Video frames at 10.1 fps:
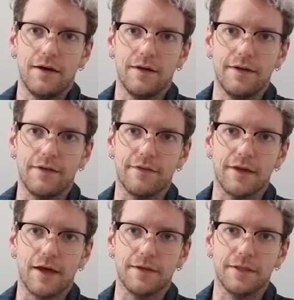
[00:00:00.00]
DC
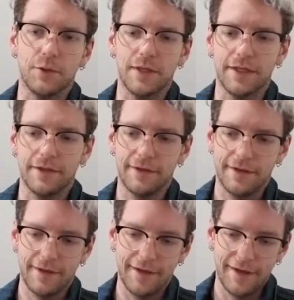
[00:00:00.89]
continuity.
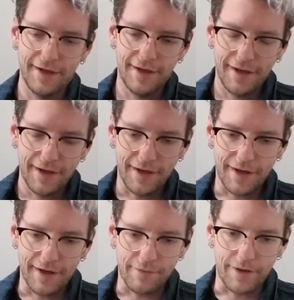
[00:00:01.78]
At
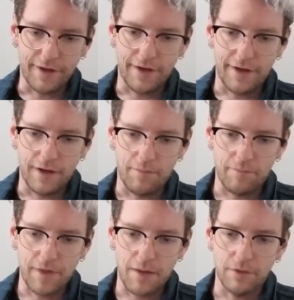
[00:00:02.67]
any rate,
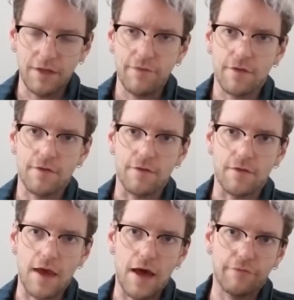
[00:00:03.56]
I believe this
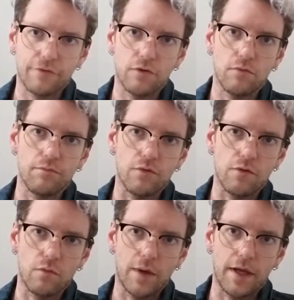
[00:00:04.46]
is after
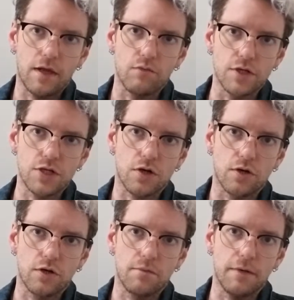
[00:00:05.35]
Bruce Wayne had
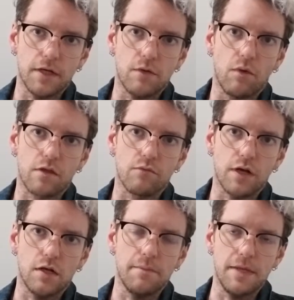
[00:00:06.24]
returned, but he wasn't
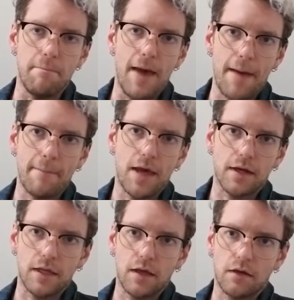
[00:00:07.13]
ready to be Batman
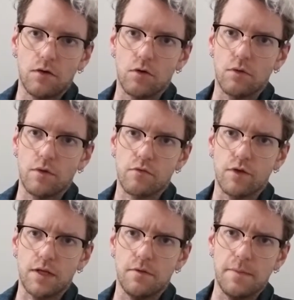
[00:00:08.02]
again, or he wasn't
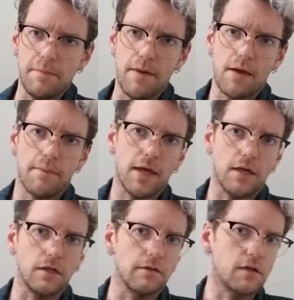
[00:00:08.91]
ready to be Batman
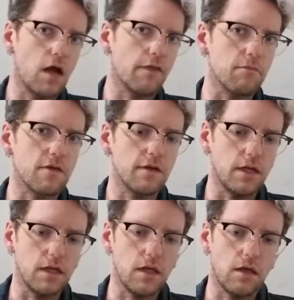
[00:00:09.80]
in Gotham
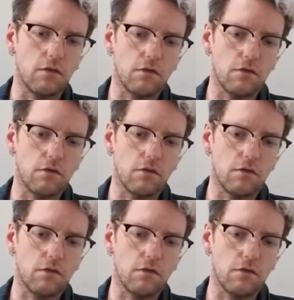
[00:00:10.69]
City again.